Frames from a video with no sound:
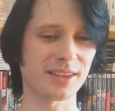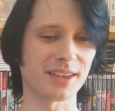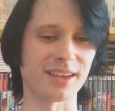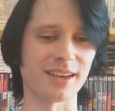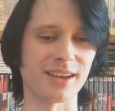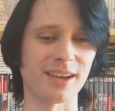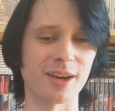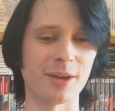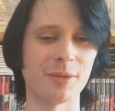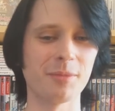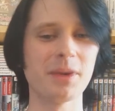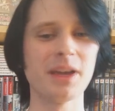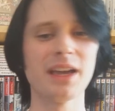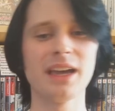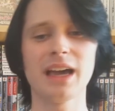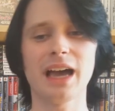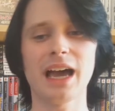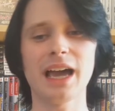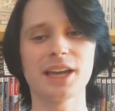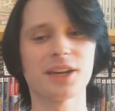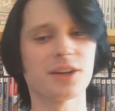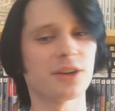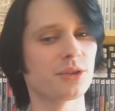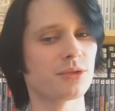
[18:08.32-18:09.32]

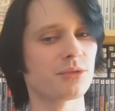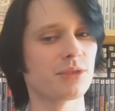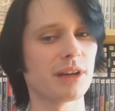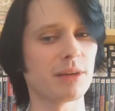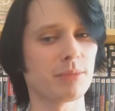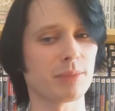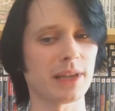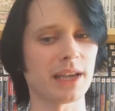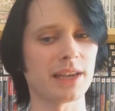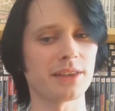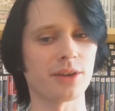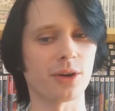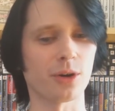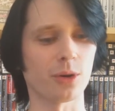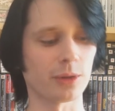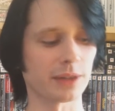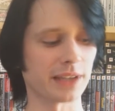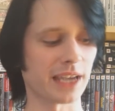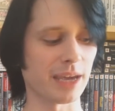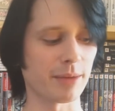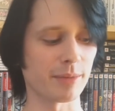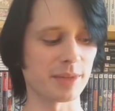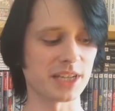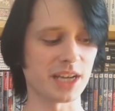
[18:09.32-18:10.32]
I could replay the whole
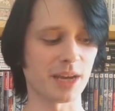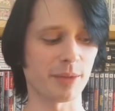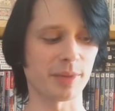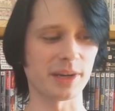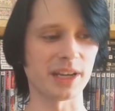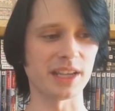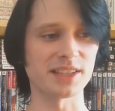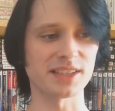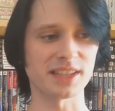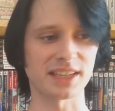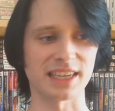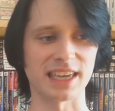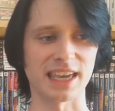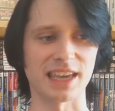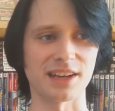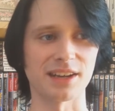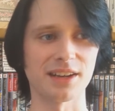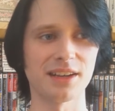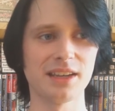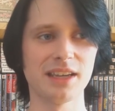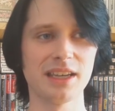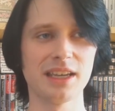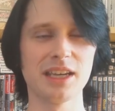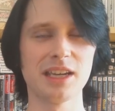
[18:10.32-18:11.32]
game in Japanese again,